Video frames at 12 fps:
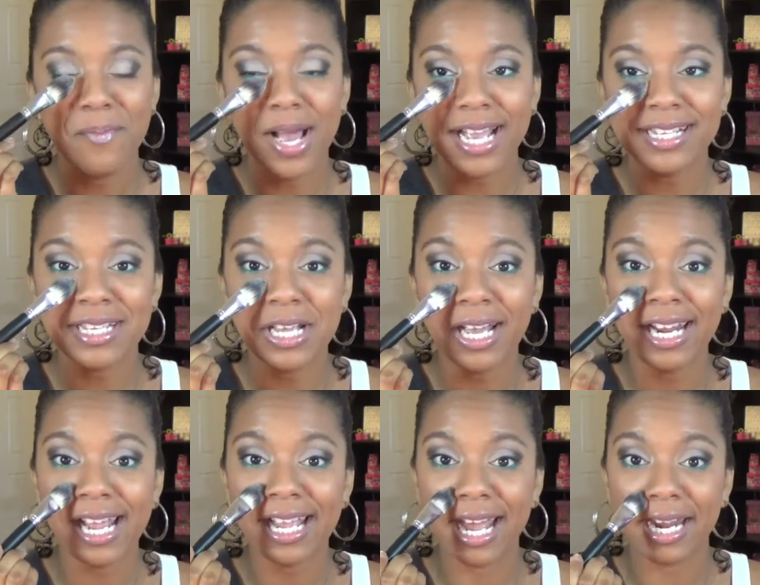But it's good
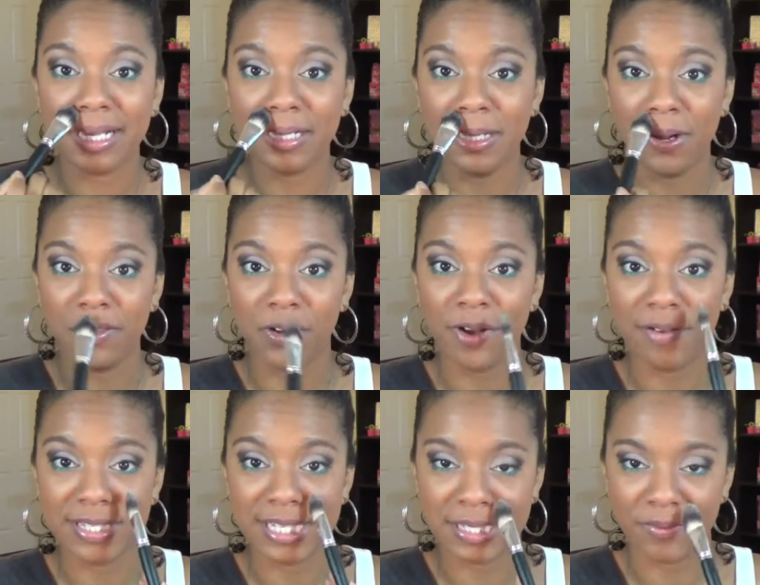at getting, you know, the
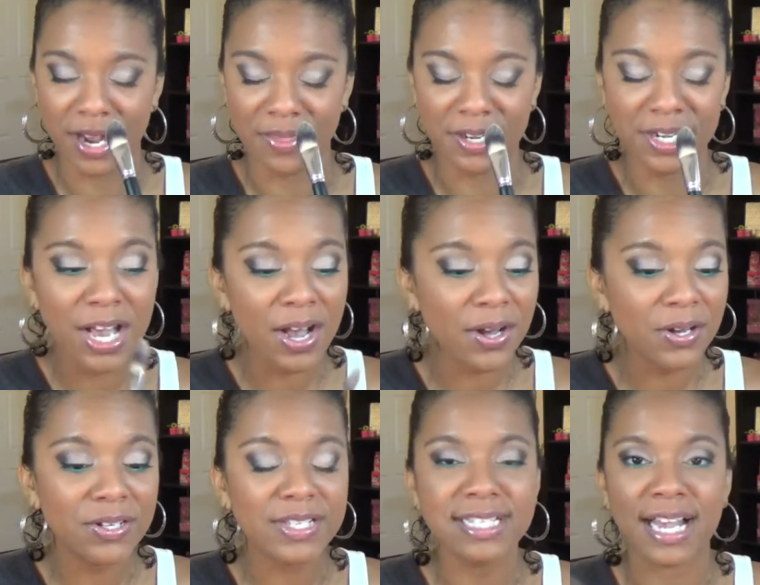crevices around the
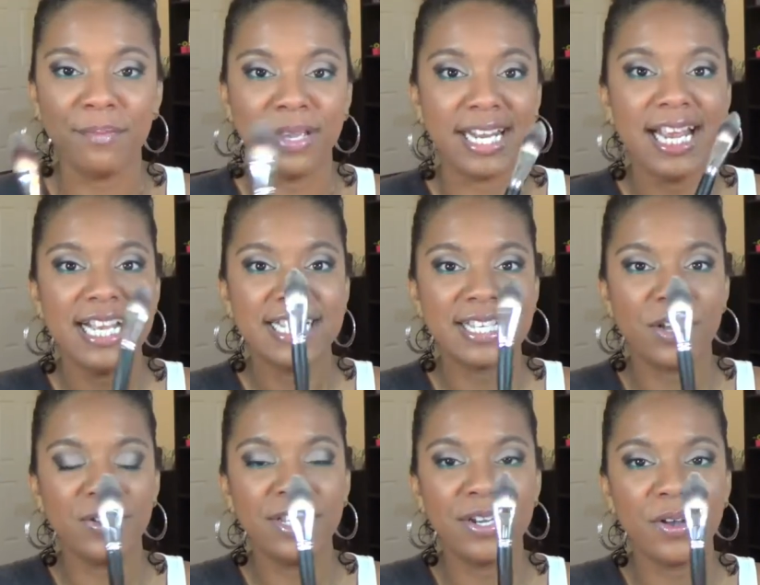nose. I mean,
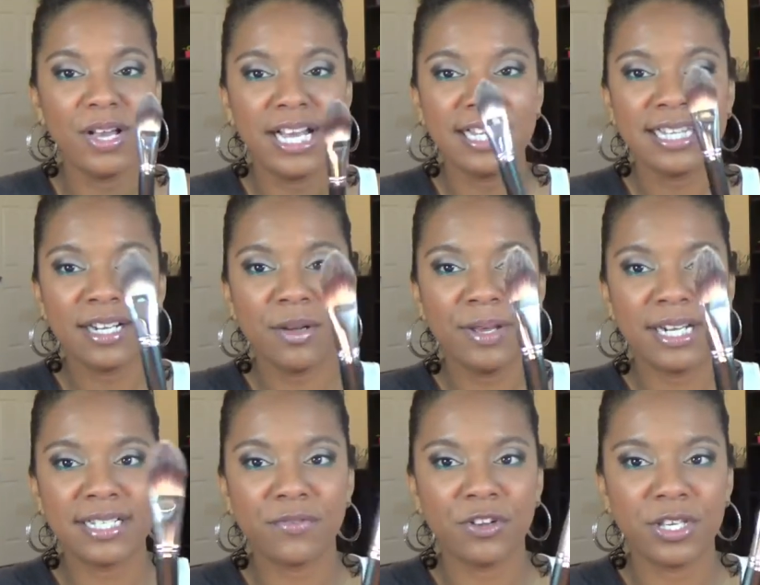so, you know, a little bit
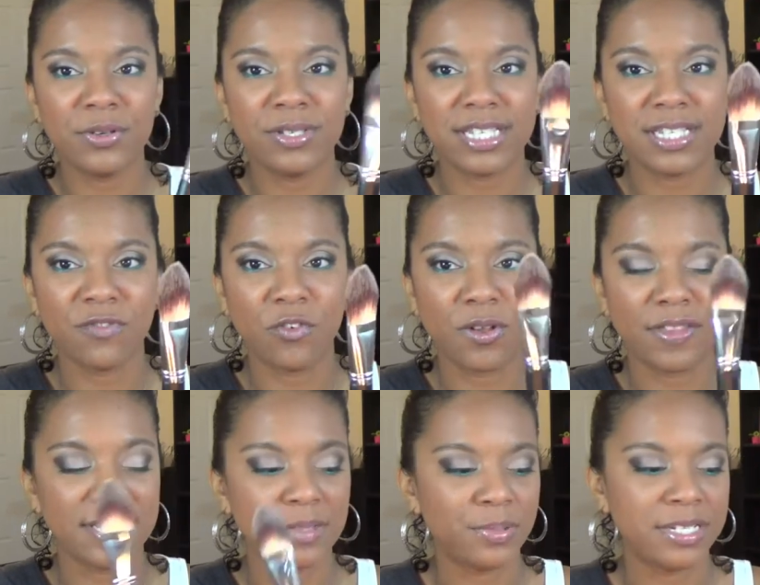of different uses for
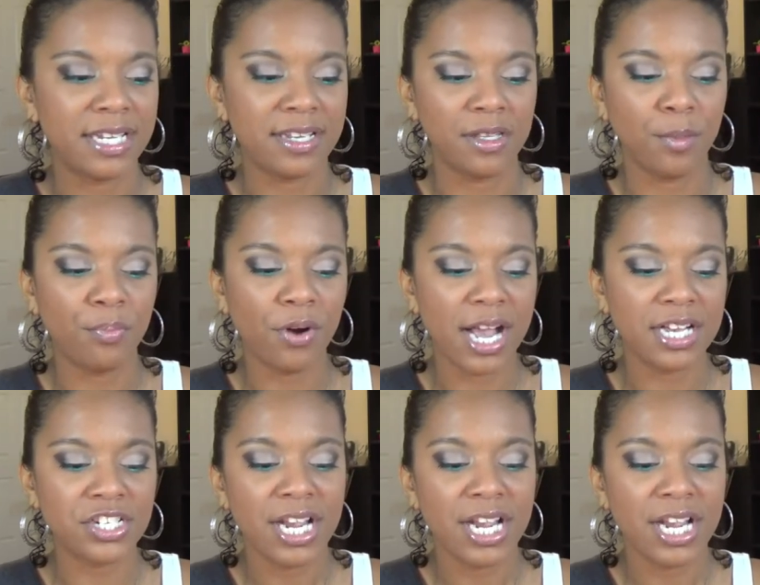this particular brush.